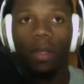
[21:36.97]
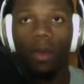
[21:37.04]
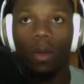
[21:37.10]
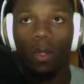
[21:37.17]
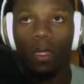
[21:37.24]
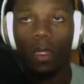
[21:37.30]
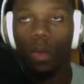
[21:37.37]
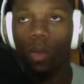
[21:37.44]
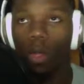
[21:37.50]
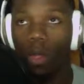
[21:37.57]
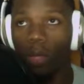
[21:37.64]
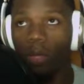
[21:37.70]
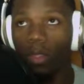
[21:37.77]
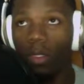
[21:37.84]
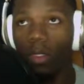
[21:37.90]

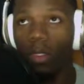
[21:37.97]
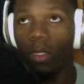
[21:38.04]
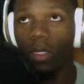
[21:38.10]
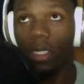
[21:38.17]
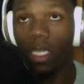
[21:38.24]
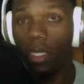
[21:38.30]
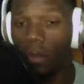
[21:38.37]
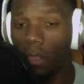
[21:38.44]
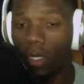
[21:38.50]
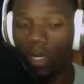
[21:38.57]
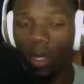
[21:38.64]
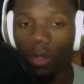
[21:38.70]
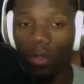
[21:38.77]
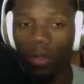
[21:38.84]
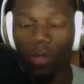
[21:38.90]

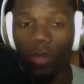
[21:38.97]
DB coach,